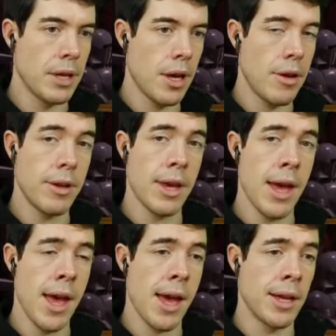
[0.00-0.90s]

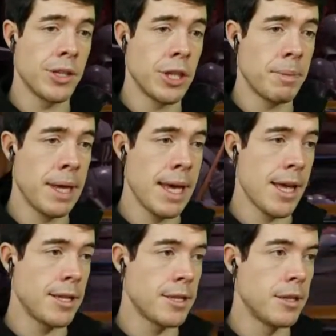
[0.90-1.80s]
Okay, should be
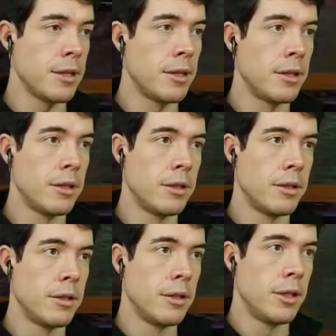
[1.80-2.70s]
it.
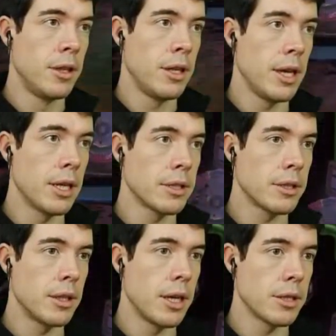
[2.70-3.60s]

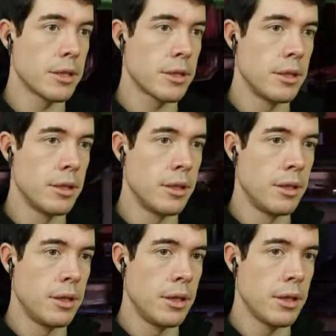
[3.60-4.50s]
Yes, yes,
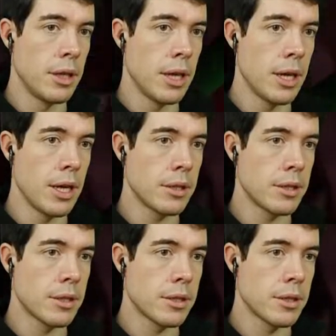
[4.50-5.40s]

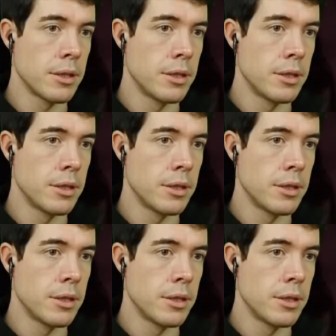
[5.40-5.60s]
yes,